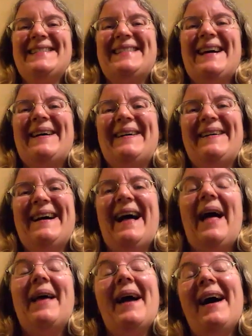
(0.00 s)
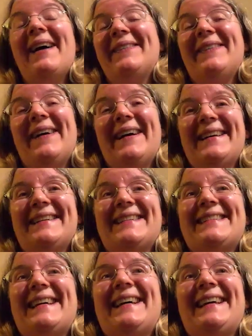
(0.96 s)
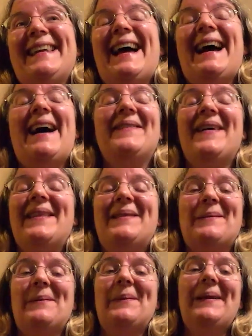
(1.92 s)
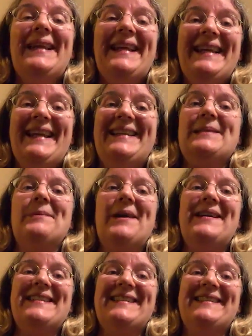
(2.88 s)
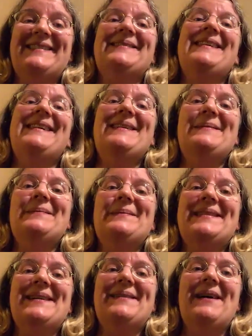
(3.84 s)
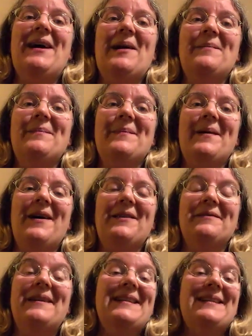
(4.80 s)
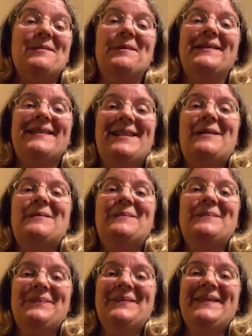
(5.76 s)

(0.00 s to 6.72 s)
So I find them completely inspirational. So I hope other readers will too.